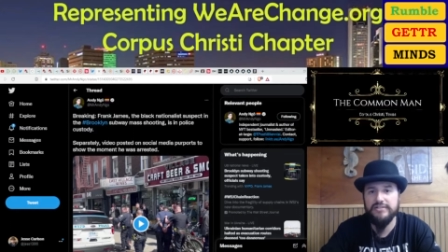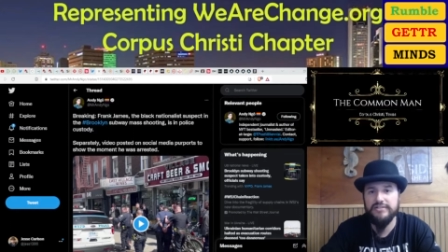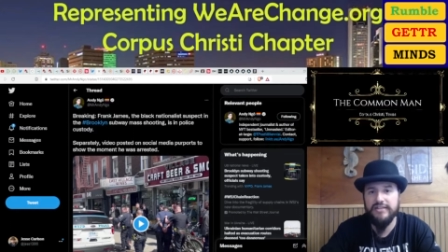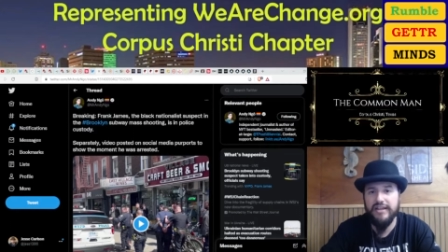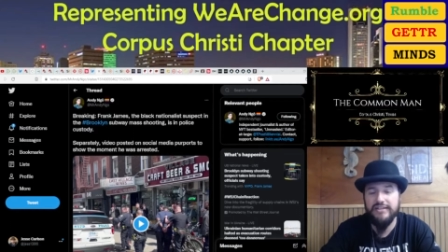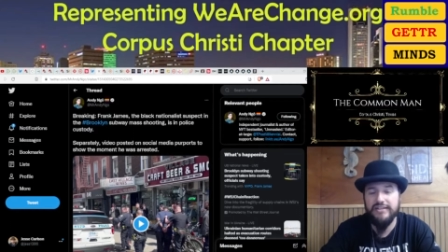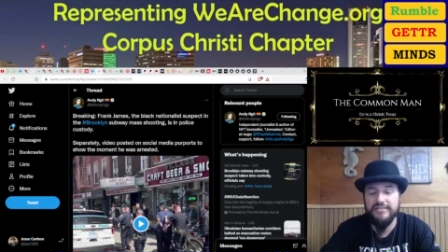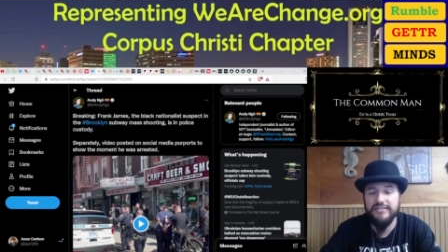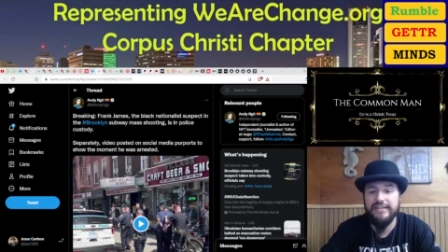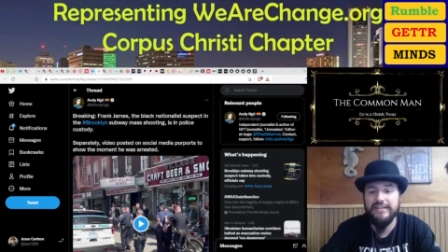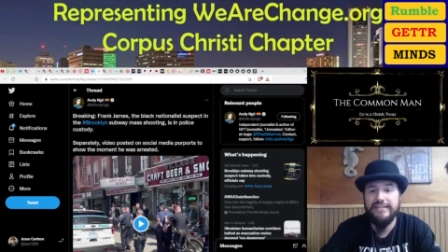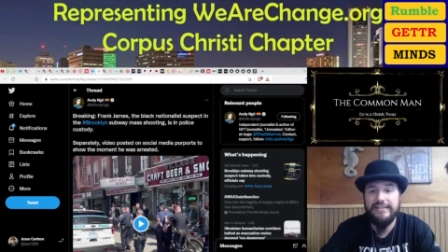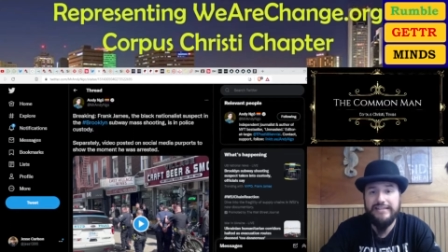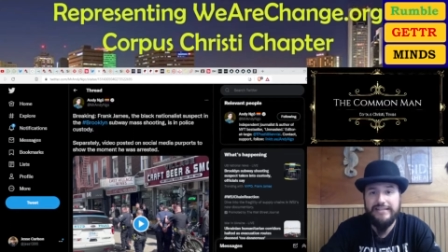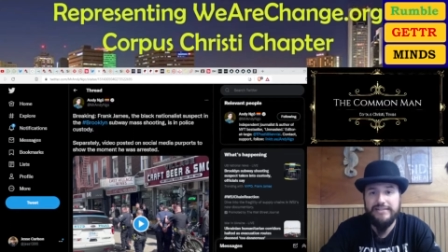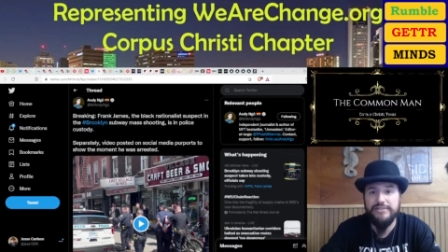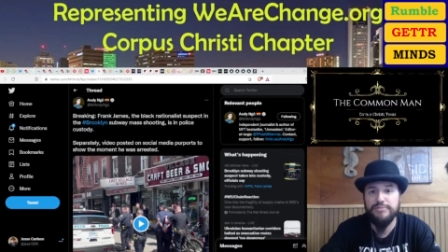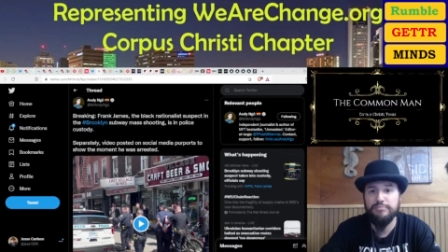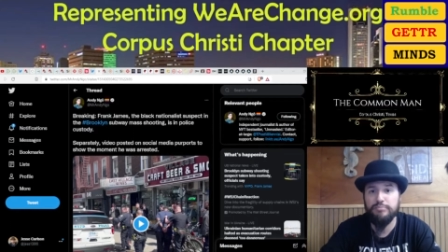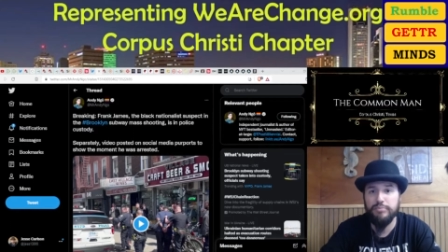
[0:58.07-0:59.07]
States that
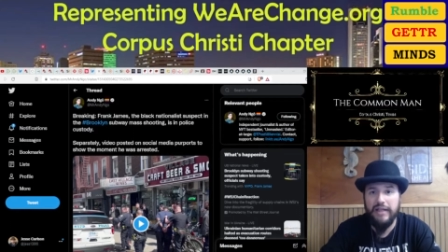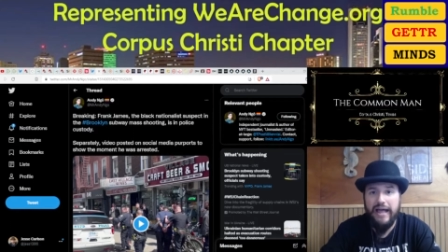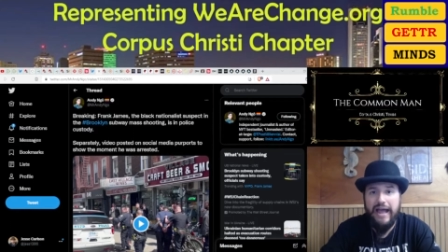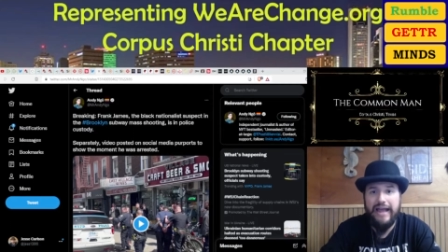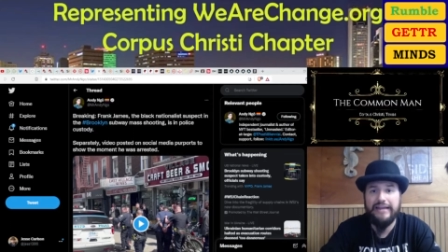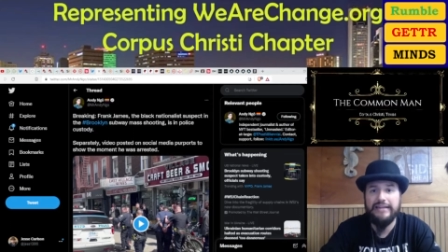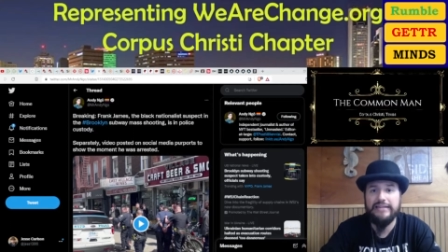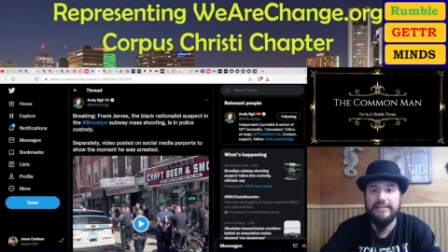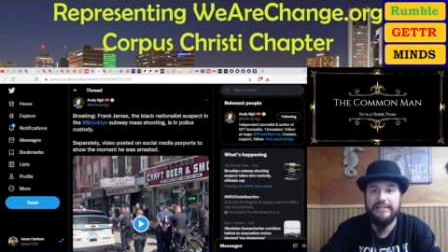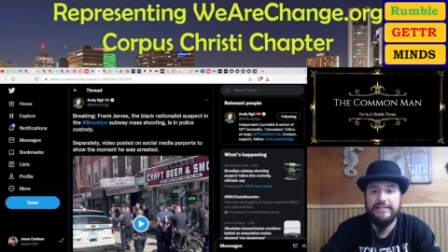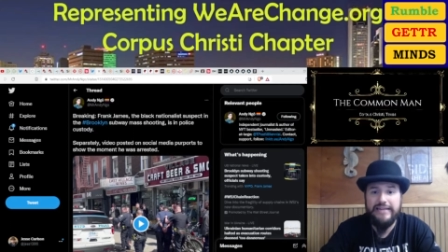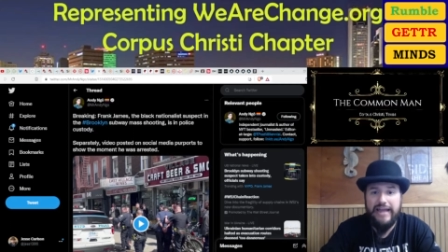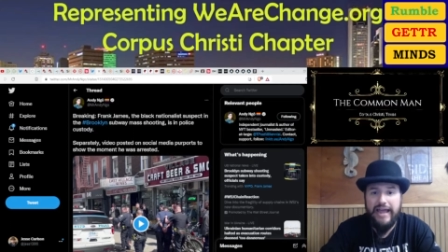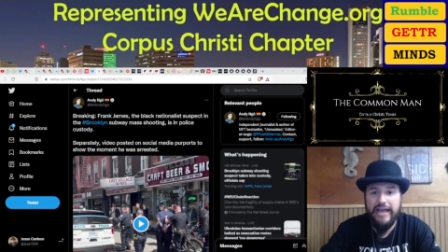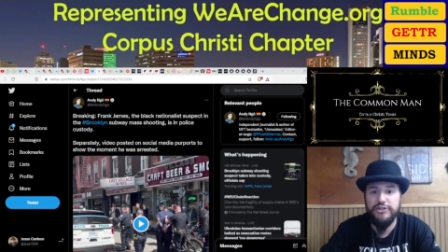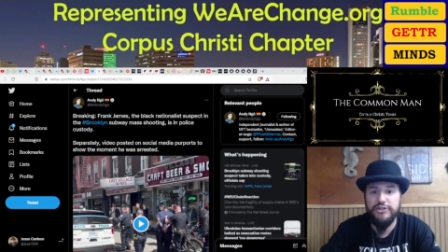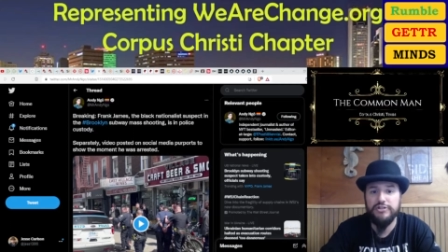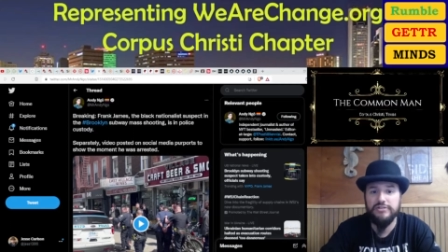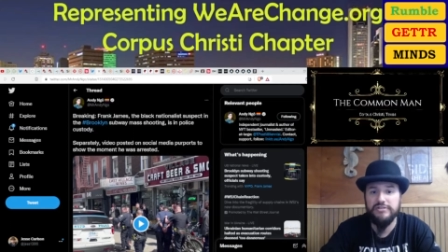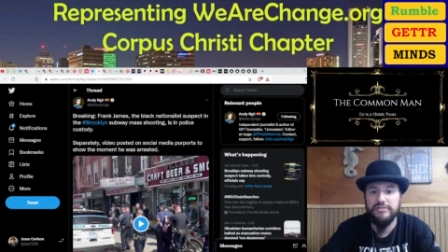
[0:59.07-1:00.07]
is black
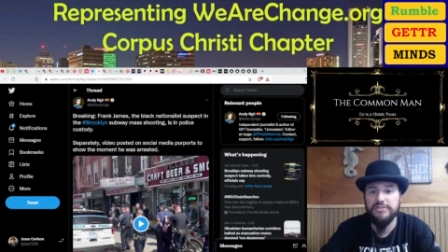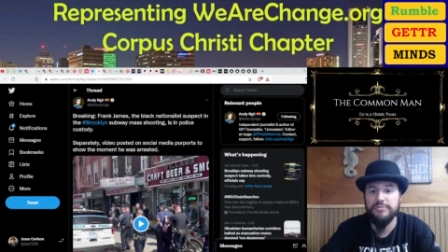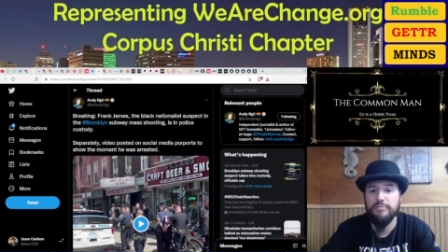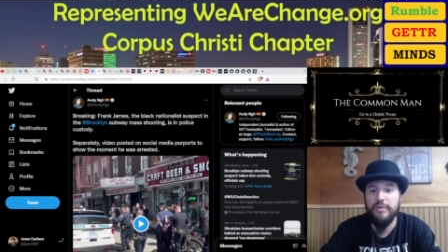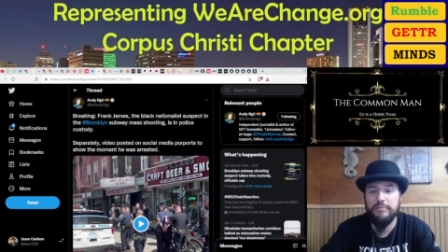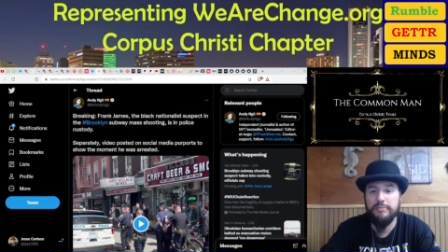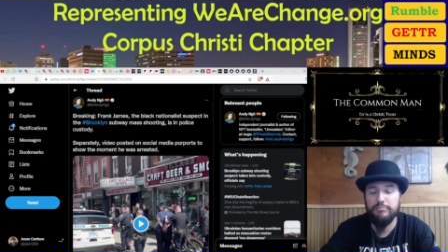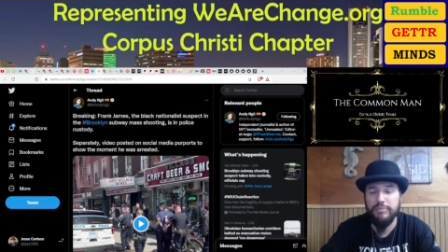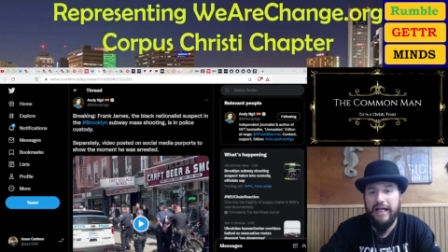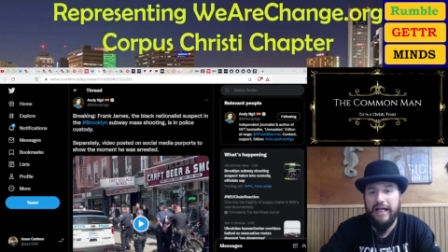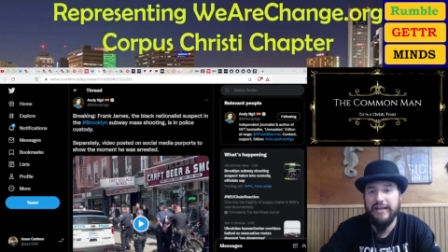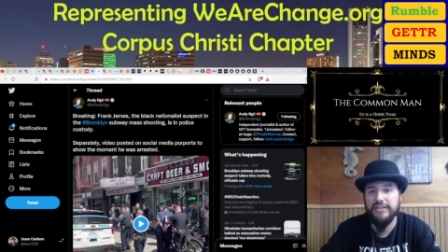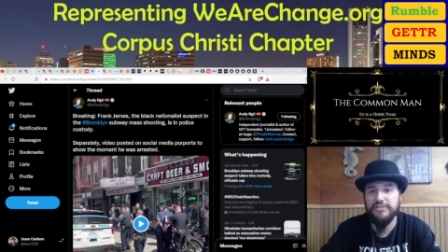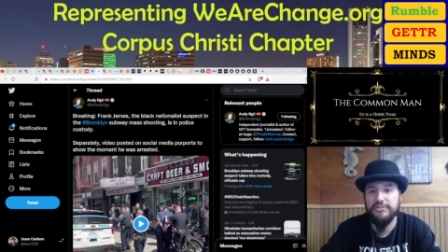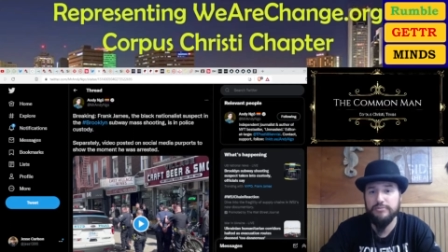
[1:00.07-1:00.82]
nationalism and black